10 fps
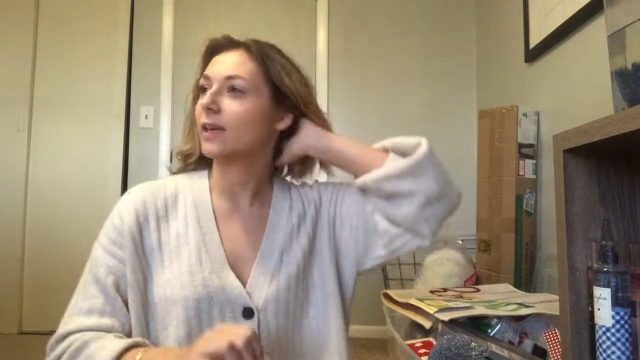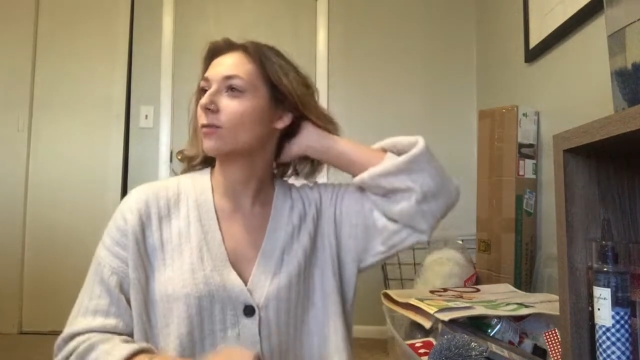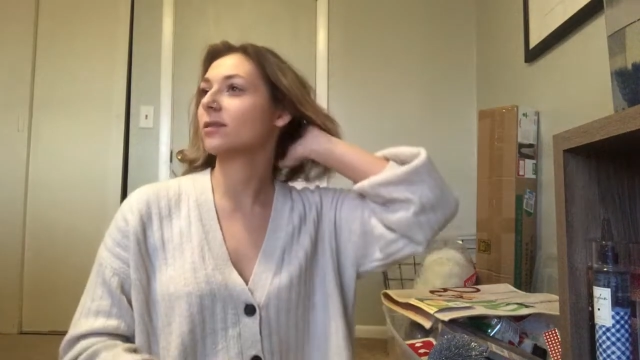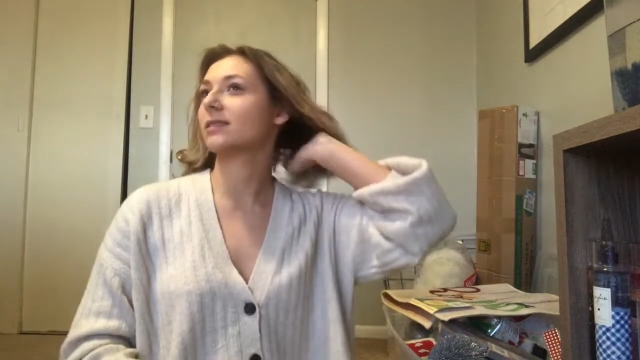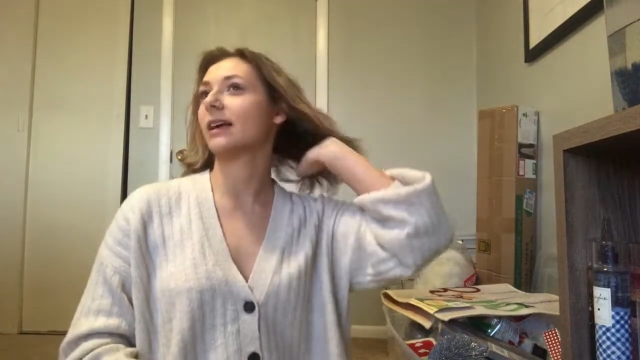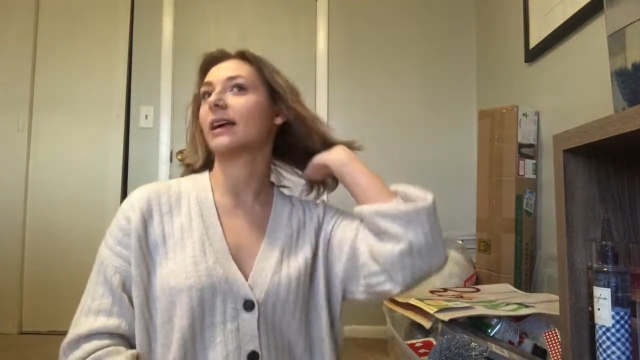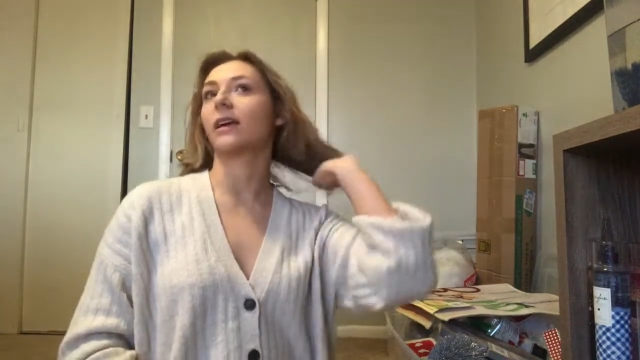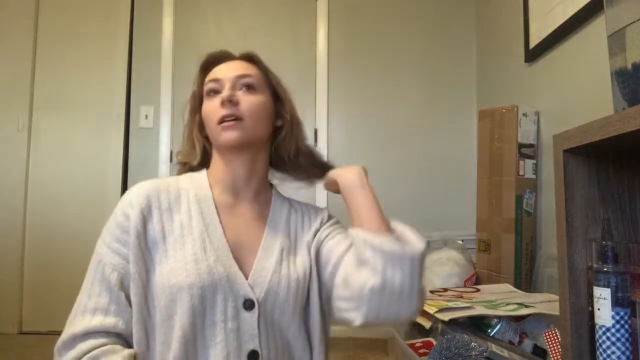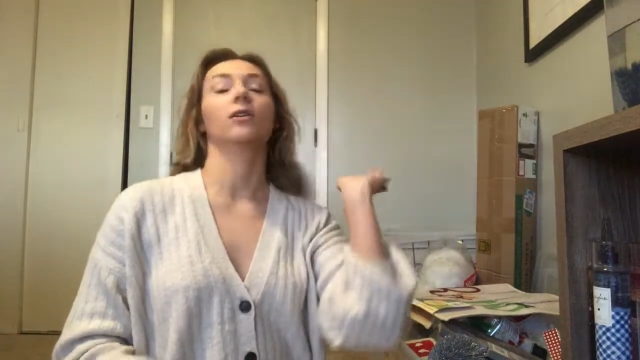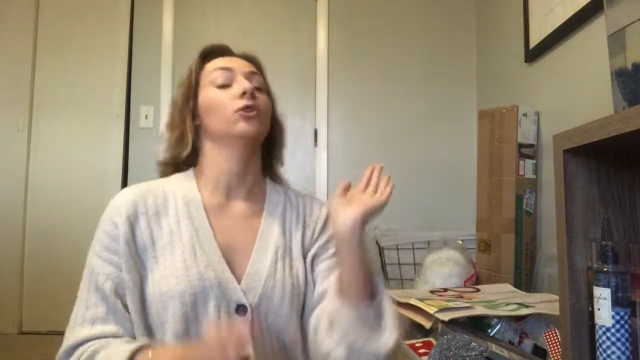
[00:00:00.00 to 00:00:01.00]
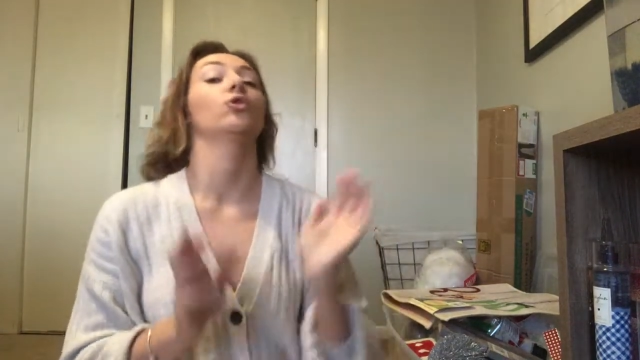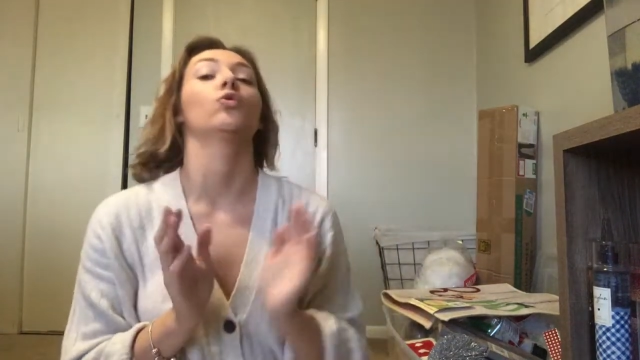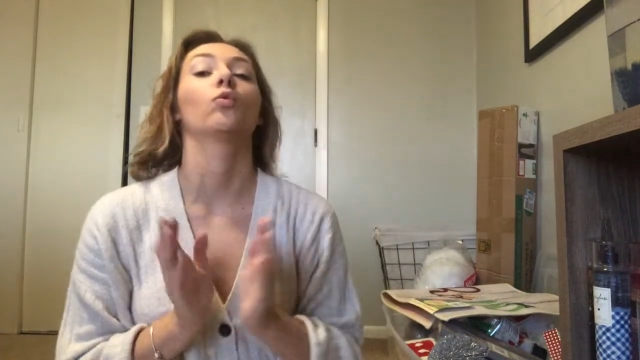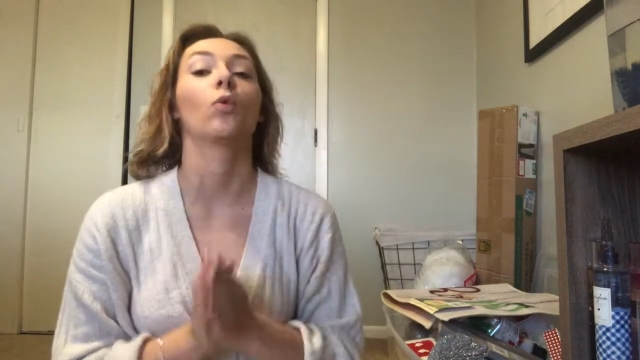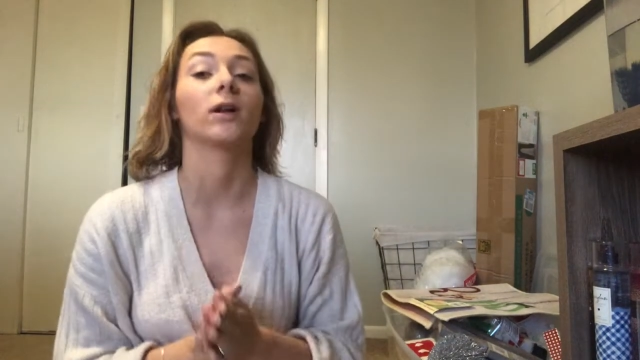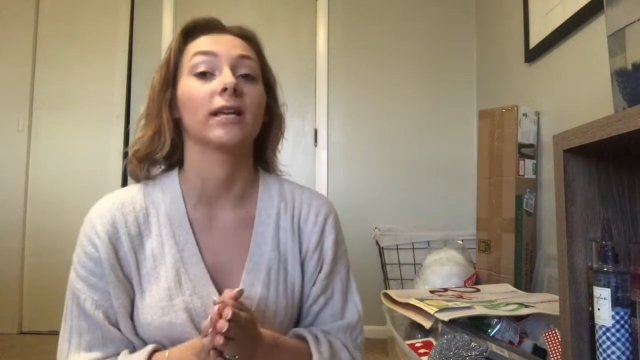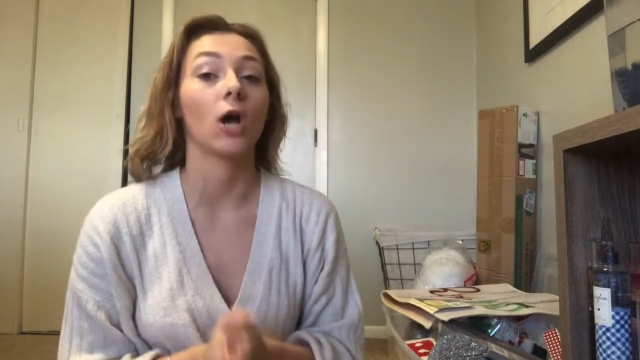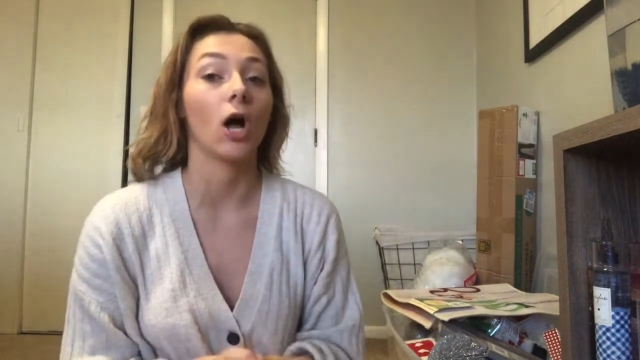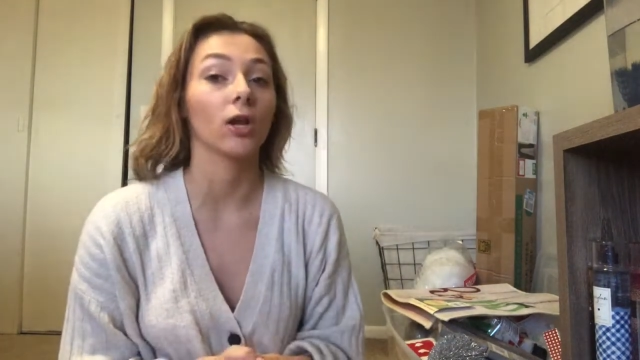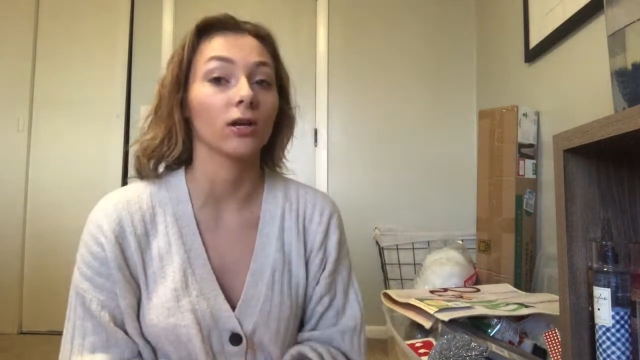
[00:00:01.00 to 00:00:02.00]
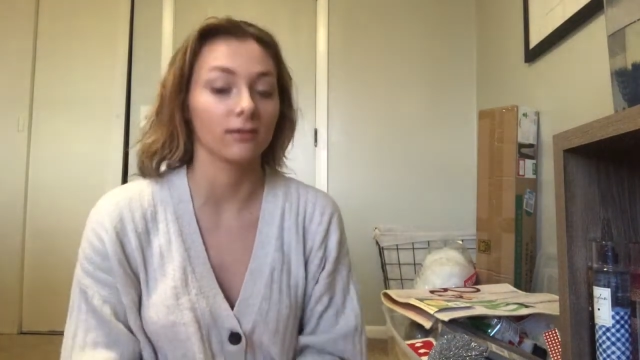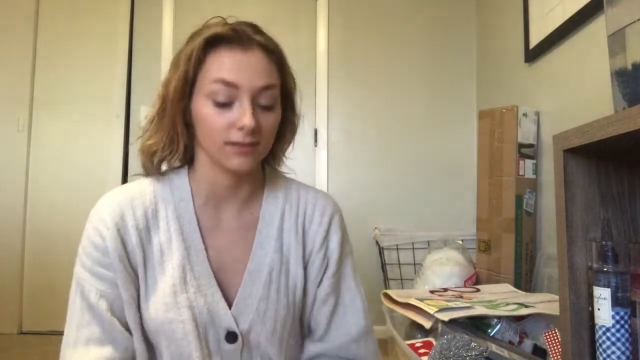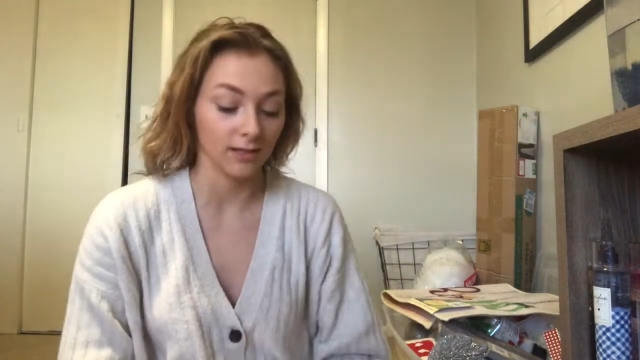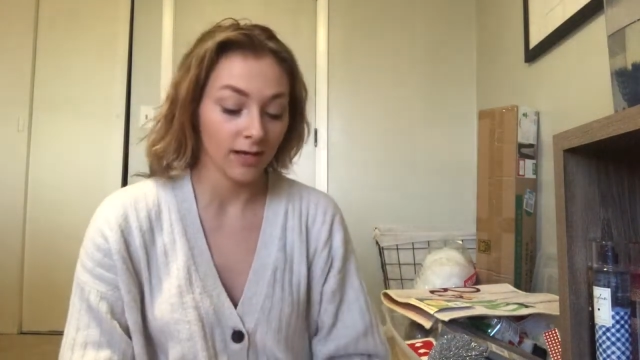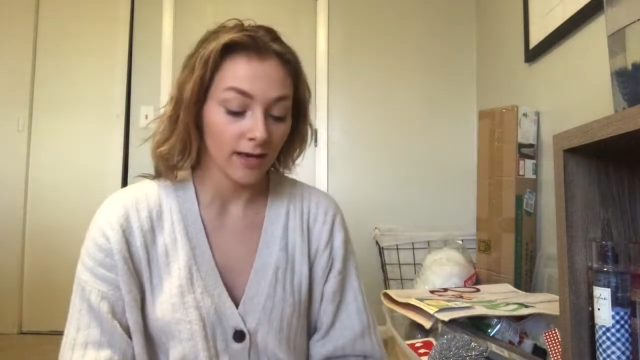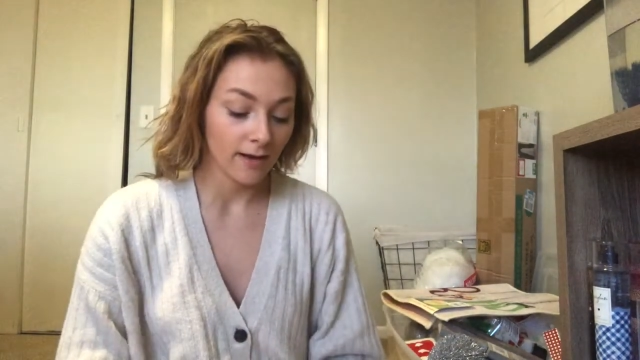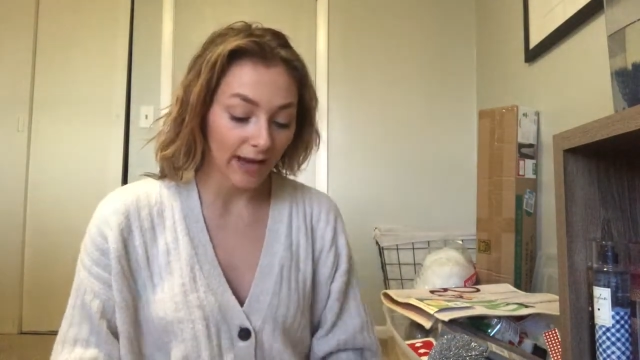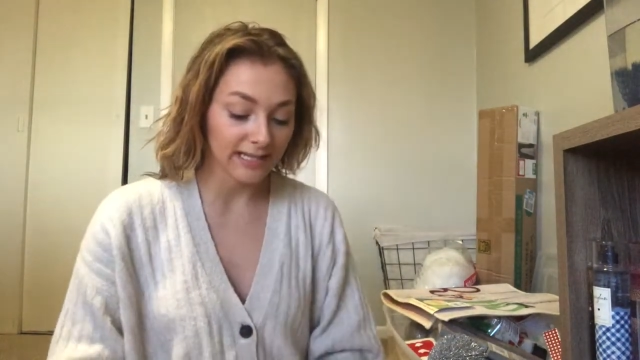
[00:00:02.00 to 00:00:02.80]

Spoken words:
it was like $20. I